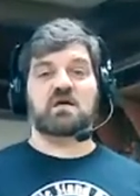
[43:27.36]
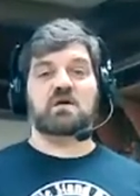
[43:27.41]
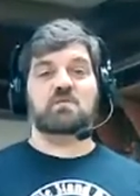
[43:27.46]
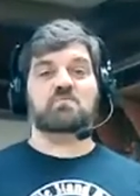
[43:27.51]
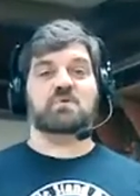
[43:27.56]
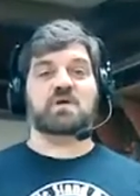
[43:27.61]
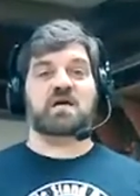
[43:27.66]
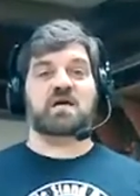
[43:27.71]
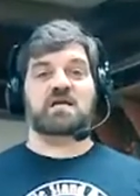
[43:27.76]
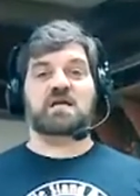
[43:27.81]

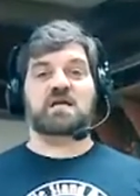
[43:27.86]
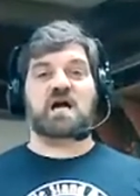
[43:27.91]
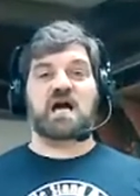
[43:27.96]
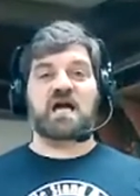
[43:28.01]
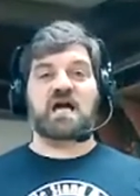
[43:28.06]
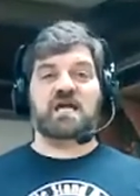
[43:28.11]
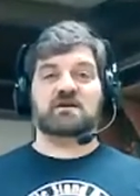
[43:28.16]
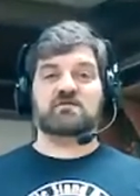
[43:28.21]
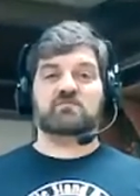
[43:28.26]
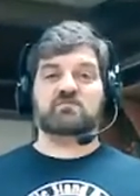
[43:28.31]
But
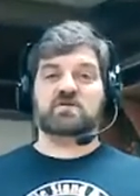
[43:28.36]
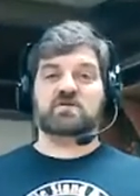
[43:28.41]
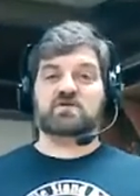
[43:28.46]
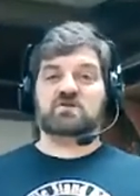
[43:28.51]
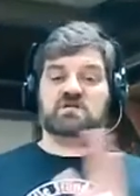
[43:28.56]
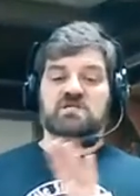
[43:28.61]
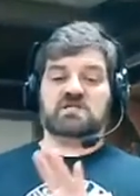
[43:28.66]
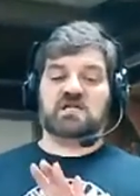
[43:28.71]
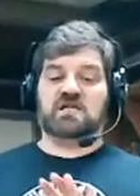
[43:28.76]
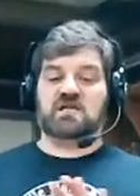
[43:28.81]
I had
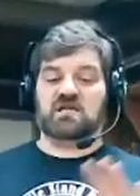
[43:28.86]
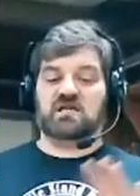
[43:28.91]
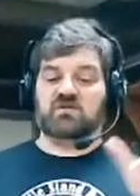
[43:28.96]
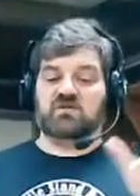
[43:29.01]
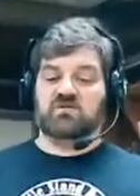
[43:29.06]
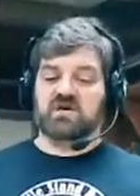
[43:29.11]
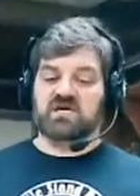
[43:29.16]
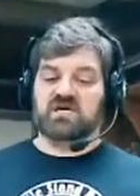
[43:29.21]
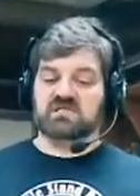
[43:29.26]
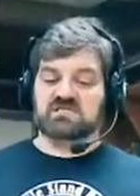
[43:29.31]
originally done it
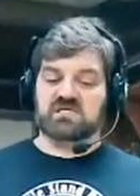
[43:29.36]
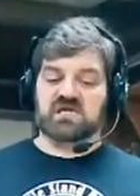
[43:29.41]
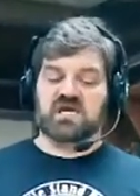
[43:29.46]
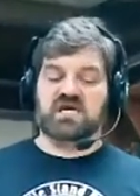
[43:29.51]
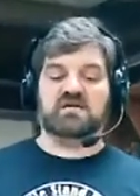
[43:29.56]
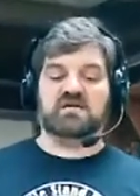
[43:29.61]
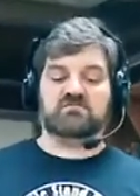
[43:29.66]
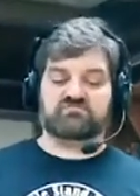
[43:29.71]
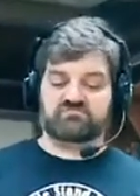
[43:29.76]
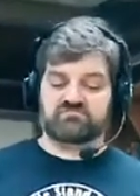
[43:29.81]
otherwise
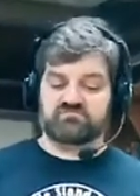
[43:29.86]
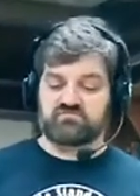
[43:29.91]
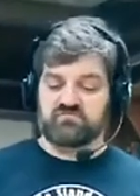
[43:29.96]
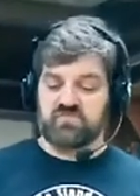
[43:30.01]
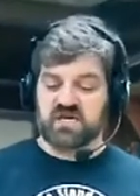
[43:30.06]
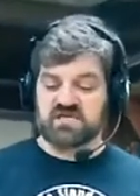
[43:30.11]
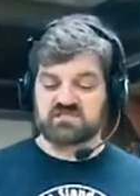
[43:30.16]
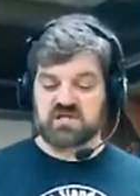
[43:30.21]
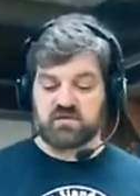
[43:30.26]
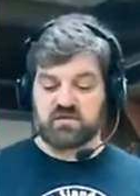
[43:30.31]
and
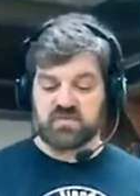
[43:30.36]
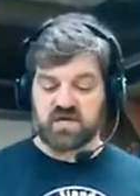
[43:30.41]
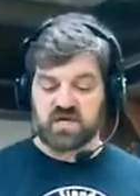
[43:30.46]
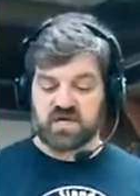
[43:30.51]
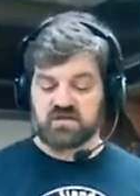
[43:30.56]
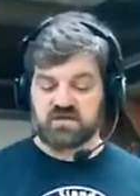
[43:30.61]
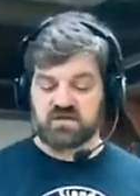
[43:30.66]
messed up my